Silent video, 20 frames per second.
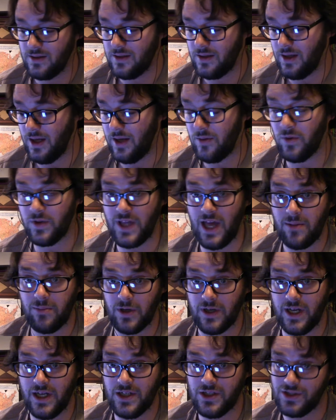And with
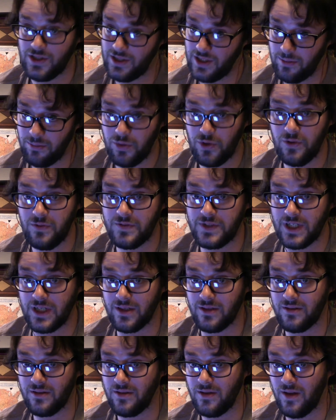abrogation, it proves it.
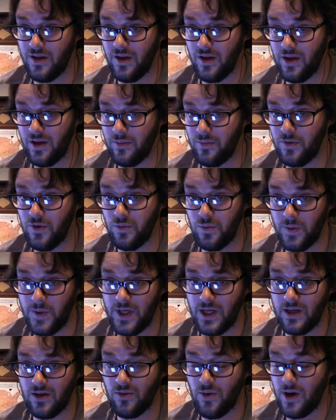Um, you read
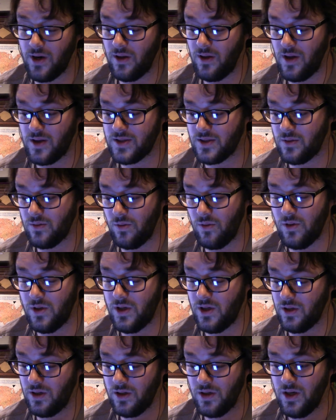it in chronological
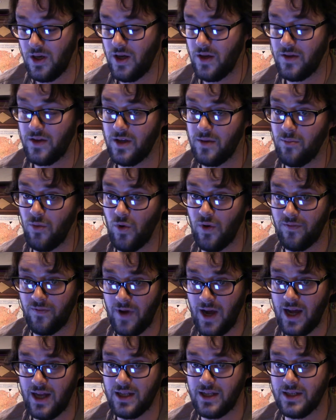order the more
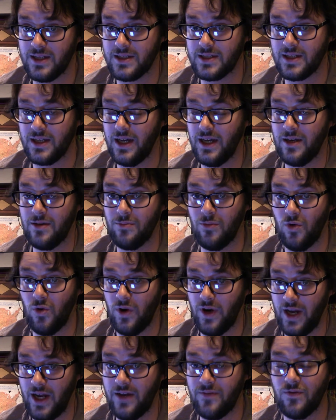violent and
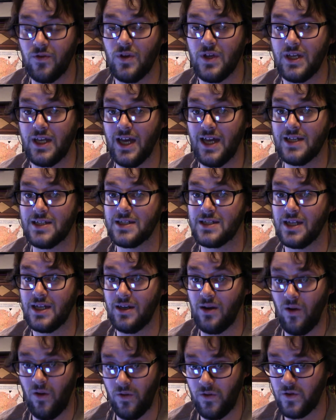more hateful it gets,
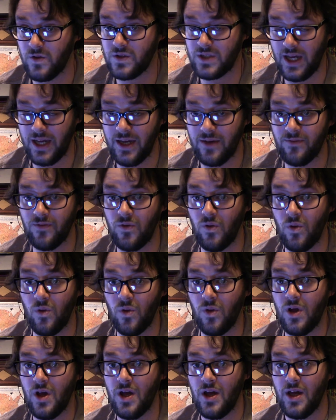and all those
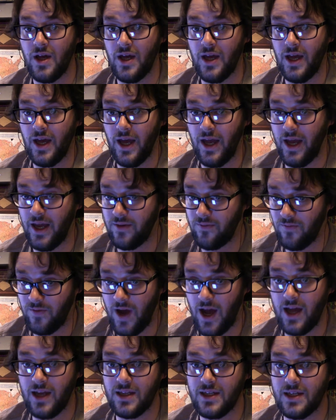hateful and
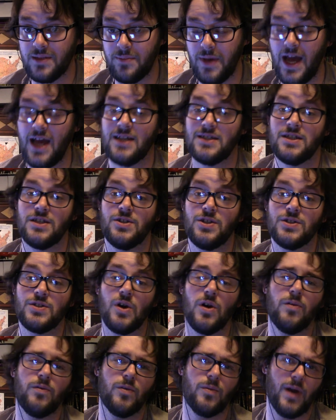violent passages
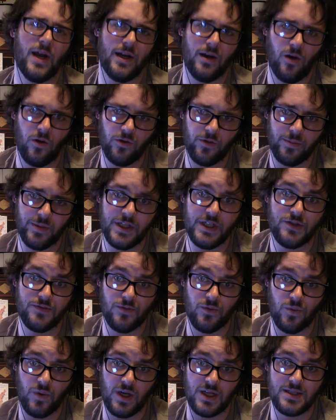overwrite all the
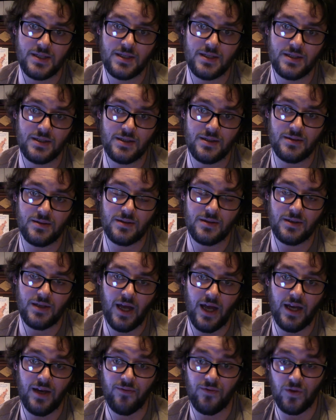peaceful ones.
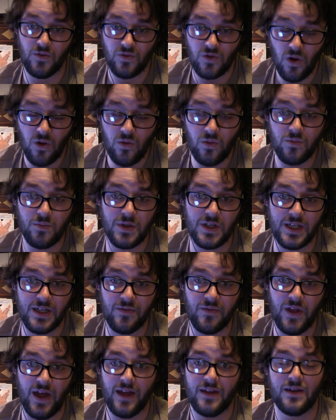And if you don't
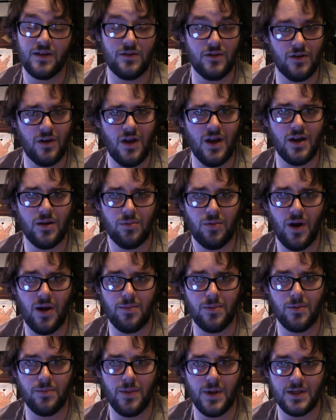believe that, then you're not a
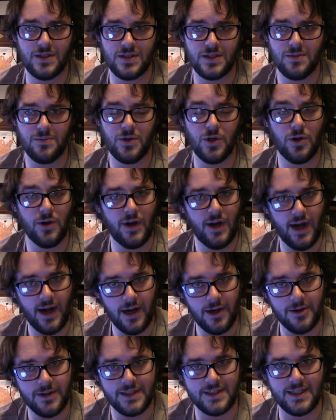proper Muslim, you're a
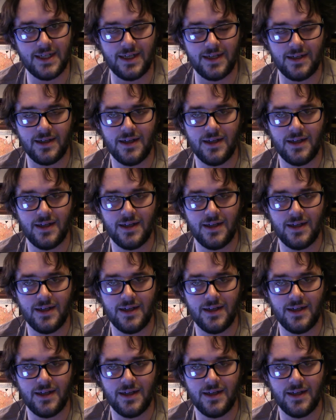heretic,